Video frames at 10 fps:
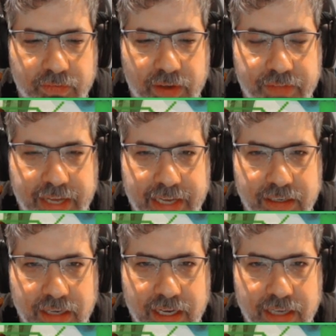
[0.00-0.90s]
of that
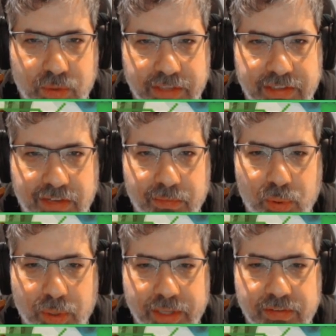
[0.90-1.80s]
27
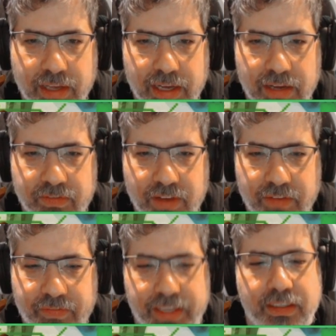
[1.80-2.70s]
points of
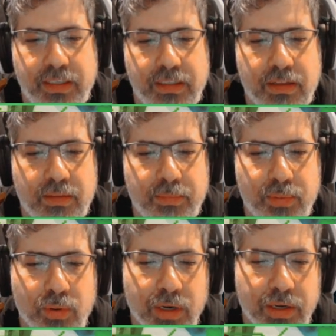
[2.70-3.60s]
affecting the
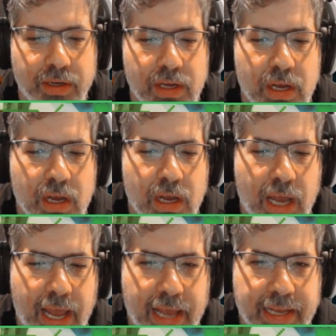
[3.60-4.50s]
board.
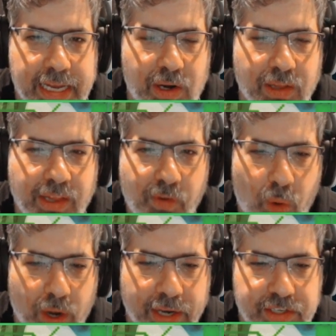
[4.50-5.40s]
At level
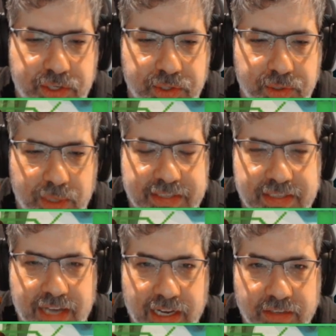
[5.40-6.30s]
1 and 2, it's
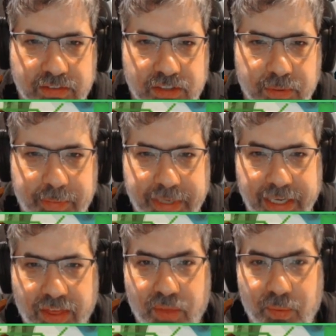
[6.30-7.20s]
not a super big
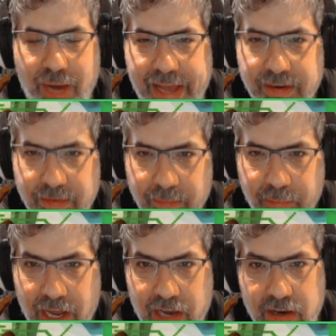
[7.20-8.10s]
threat,
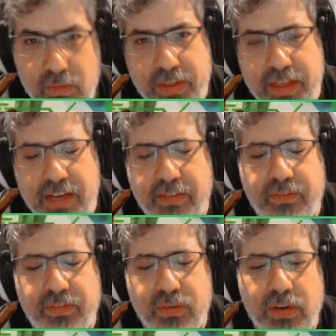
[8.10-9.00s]
but with the
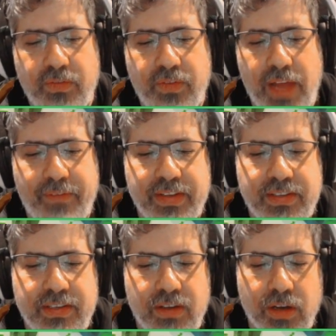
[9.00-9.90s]
sort of
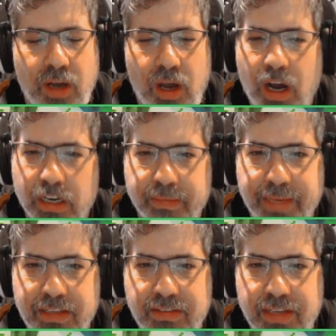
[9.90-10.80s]
emphasis on
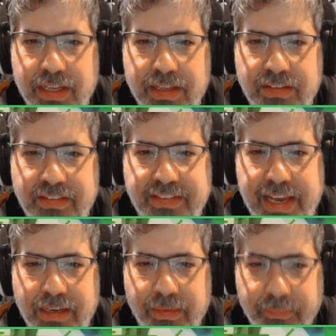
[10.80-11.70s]
augments in this set,